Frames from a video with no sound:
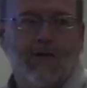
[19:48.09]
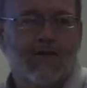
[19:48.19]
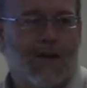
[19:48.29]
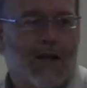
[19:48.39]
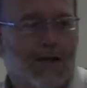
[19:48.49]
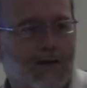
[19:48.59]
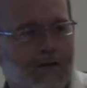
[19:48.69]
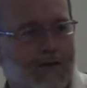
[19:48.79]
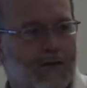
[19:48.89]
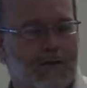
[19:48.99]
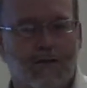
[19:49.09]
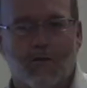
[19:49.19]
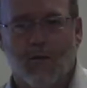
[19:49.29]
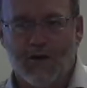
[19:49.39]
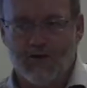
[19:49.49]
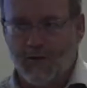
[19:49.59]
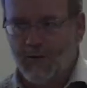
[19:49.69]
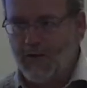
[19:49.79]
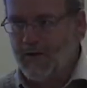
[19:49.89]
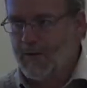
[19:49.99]
your site is what's your
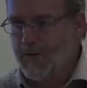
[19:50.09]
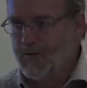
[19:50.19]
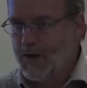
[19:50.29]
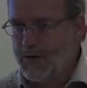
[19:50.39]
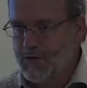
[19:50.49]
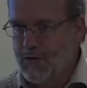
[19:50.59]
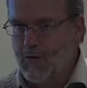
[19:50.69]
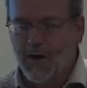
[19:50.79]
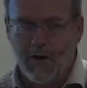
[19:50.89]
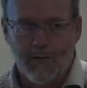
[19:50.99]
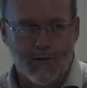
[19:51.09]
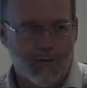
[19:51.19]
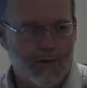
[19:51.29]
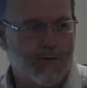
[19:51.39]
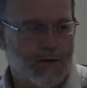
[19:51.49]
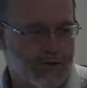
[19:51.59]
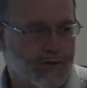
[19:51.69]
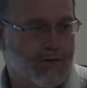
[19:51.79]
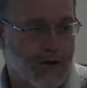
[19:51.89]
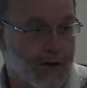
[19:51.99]
physical structure. Quite often roof
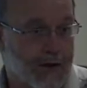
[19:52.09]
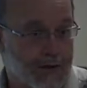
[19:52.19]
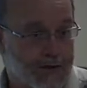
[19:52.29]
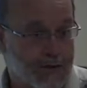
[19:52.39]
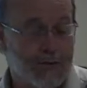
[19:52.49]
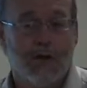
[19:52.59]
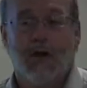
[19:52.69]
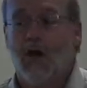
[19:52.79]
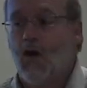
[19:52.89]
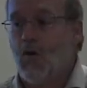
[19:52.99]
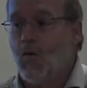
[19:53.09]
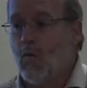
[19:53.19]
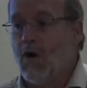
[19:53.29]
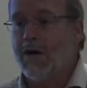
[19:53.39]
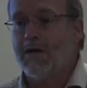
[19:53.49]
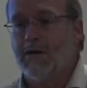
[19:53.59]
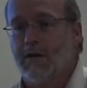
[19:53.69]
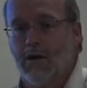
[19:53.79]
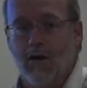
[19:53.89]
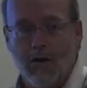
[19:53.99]
issues are an issue. What
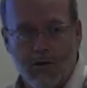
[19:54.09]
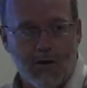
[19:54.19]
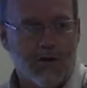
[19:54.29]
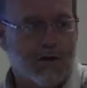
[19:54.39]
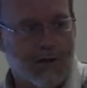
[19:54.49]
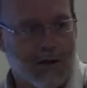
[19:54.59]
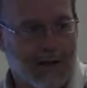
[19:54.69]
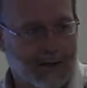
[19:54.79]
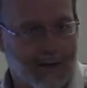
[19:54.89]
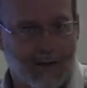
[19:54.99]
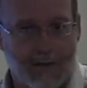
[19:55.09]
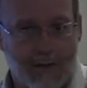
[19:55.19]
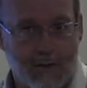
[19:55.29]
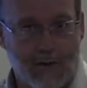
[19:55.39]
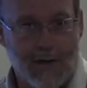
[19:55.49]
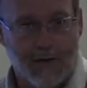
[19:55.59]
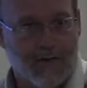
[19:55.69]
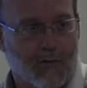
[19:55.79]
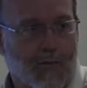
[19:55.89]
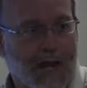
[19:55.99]
load are you connecting to? How does
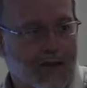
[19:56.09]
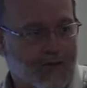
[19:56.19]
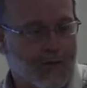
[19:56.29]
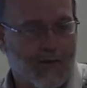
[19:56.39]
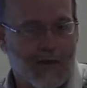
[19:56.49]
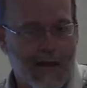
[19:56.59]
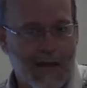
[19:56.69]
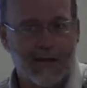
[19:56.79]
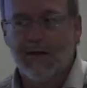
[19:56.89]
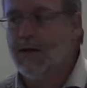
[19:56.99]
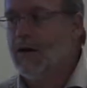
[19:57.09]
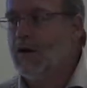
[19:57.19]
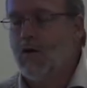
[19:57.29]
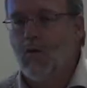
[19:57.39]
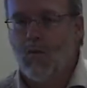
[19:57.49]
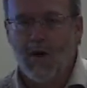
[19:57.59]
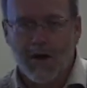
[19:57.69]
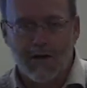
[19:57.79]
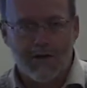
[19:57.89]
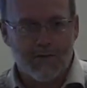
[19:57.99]
it match with that? What
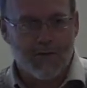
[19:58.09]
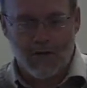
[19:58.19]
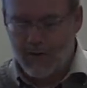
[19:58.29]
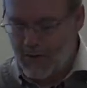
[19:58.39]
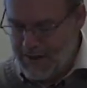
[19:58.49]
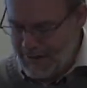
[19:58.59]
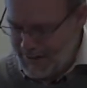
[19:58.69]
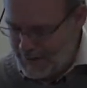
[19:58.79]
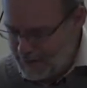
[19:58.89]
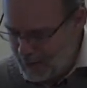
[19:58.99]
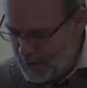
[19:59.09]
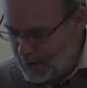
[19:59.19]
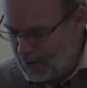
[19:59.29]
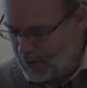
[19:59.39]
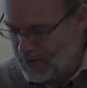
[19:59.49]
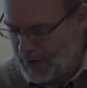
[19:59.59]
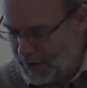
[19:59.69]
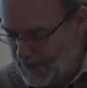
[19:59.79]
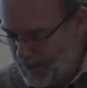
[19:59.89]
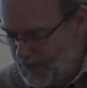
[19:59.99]
are unique things about your site?